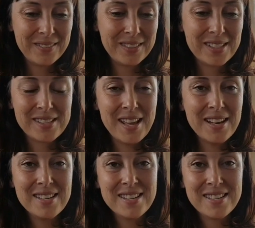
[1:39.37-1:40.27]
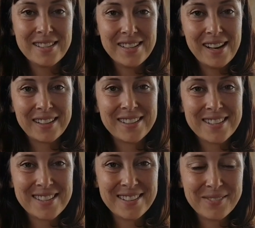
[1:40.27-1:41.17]
descend into
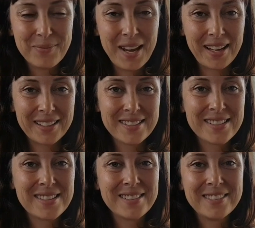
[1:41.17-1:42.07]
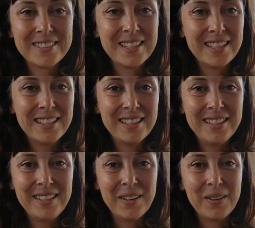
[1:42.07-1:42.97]
darkness or blackness or,
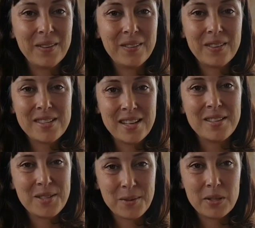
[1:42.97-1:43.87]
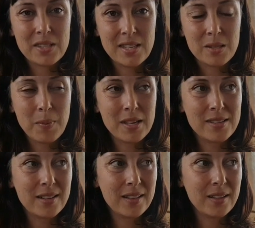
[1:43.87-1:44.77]
cease to exist,
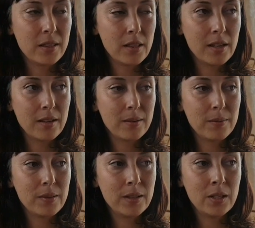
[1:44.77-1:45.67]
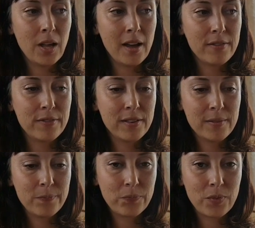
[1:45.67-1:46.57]
basically. Their life
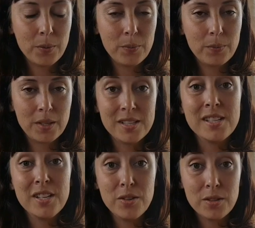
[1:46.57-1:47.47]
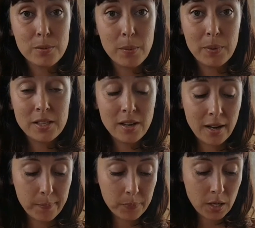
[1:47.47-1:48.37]
continues when we
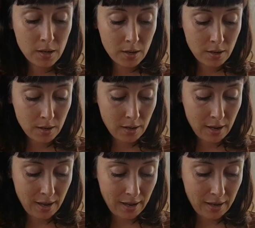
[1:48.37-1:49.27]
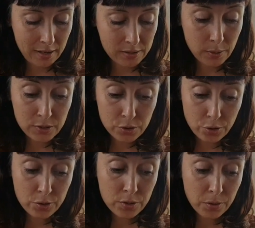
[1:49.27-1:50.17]
die. So it's a
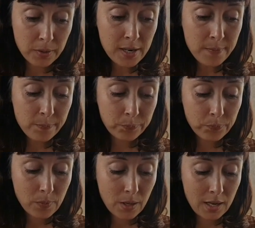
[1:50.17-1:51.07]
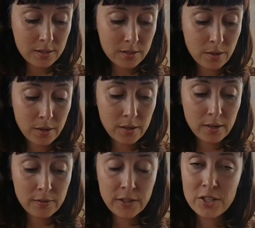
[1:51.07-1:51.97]
true story. It's not
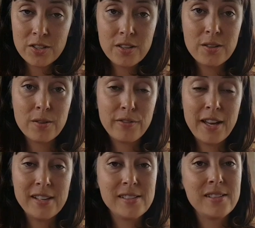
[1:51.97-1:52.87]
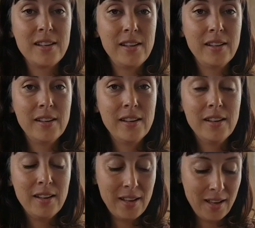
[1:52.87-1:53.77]
a fiction or a fantasy.
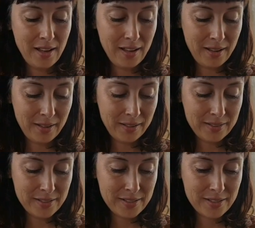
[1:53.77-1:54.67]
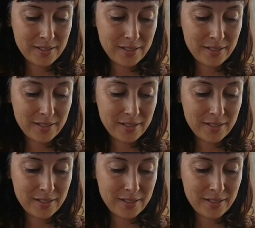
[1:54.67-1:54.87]
And